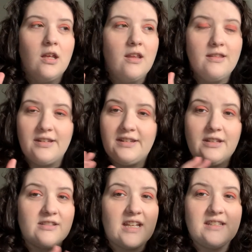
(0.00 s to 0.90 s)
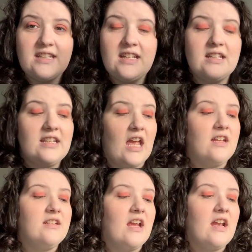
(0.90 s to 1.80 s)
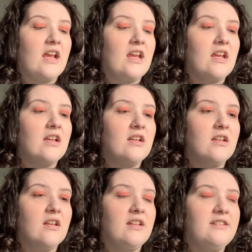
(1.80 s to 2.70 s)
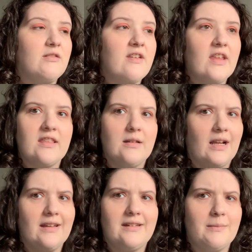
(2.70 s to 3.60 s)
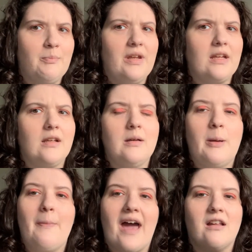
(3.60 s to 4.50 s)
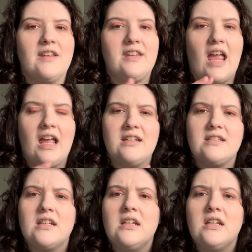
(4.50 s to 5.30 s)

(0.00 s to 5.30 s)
this. There's that scene at the end, and during like I guess the big battle at the end,